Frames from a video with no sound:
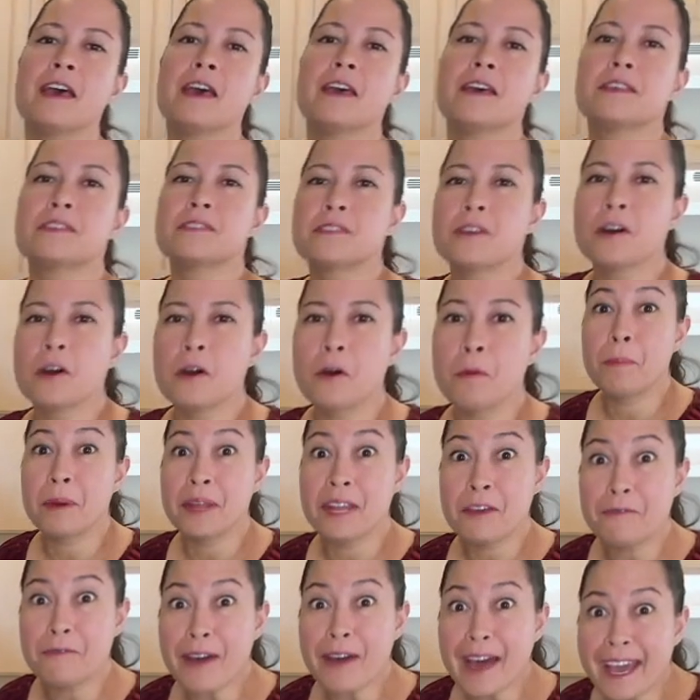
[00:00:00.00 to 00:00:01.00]
So,
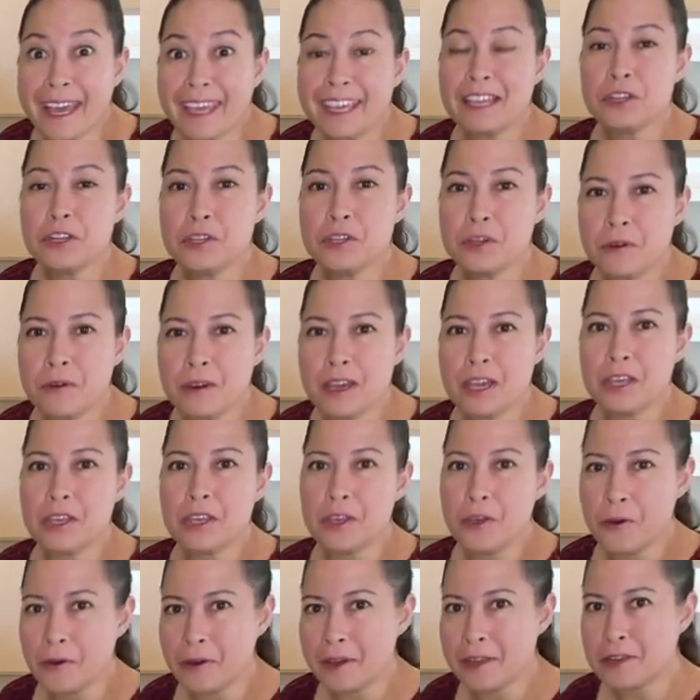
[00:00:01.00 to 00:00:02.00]
if I can do it,
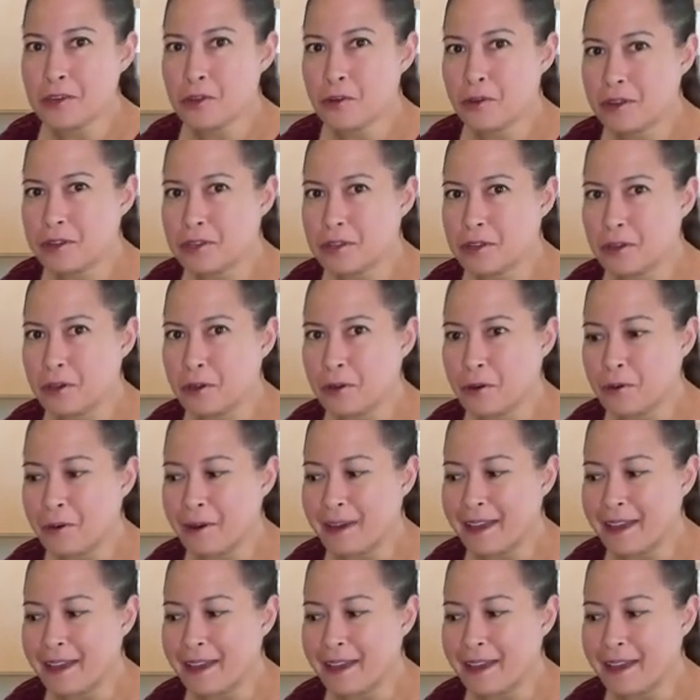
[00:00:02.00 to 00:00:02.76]
you can do it too.